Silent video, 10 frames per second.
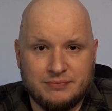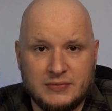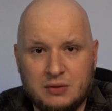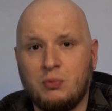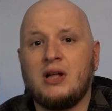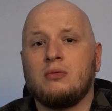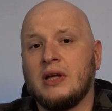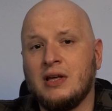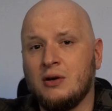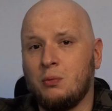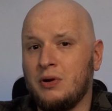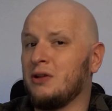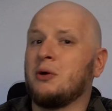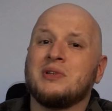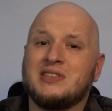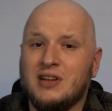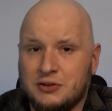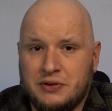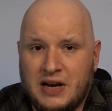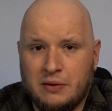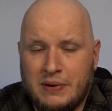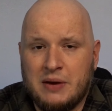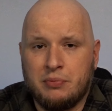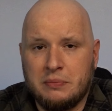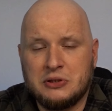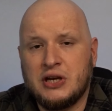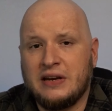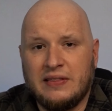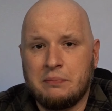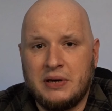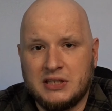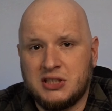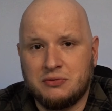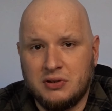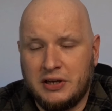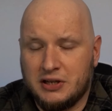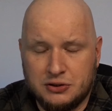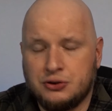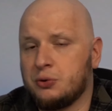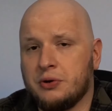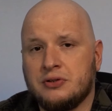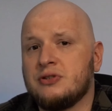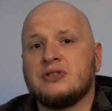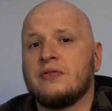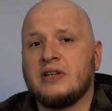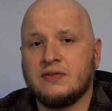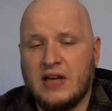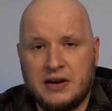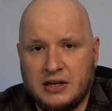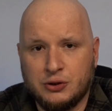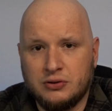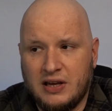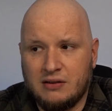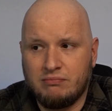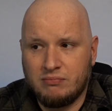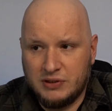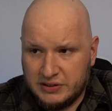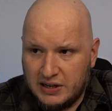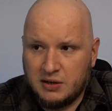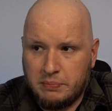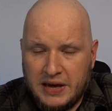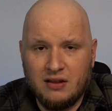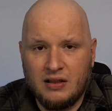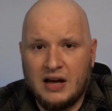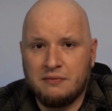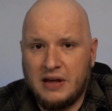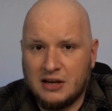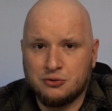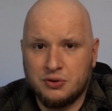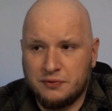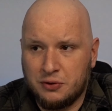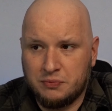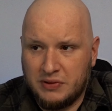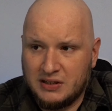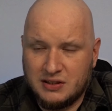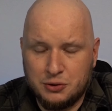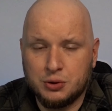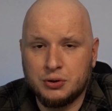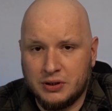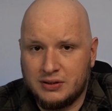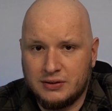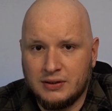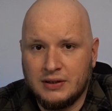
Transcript: And well, we all know it sucks right now to buy pretty much anything PC related because of shortages and things of that nature, and you tend to pay a lot extra for things that you shouldn't.